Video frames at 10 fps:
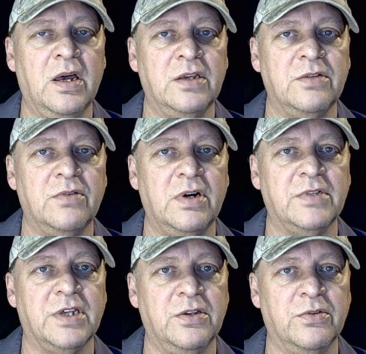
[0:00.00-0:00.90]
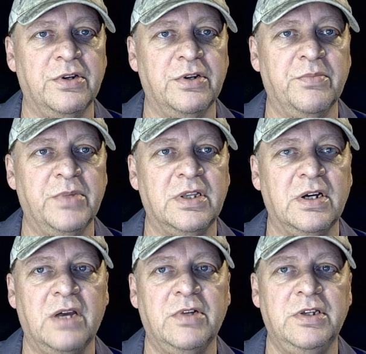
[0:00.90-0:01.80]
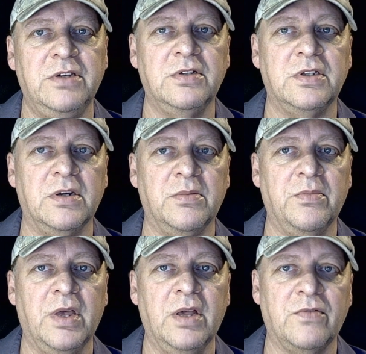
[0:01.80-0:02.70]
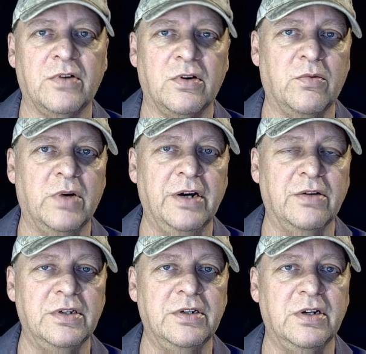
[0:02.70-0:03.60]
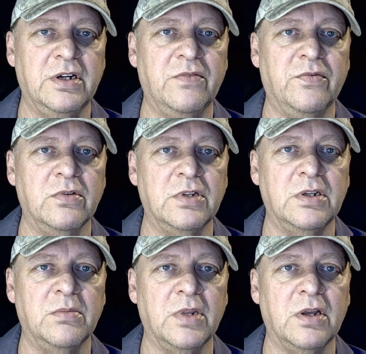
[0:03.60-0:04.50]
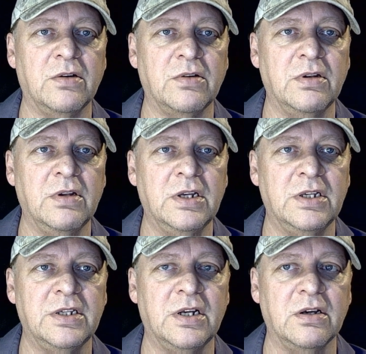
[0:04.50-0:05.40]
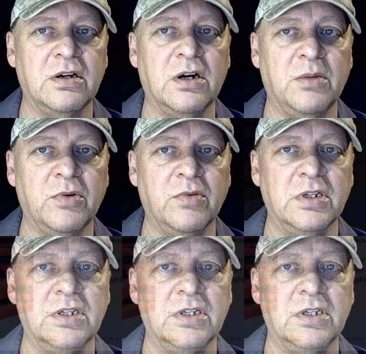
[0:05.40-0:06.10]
So I was annoyed, but thought I would use them for a while until I could afford some long, solid copper ones,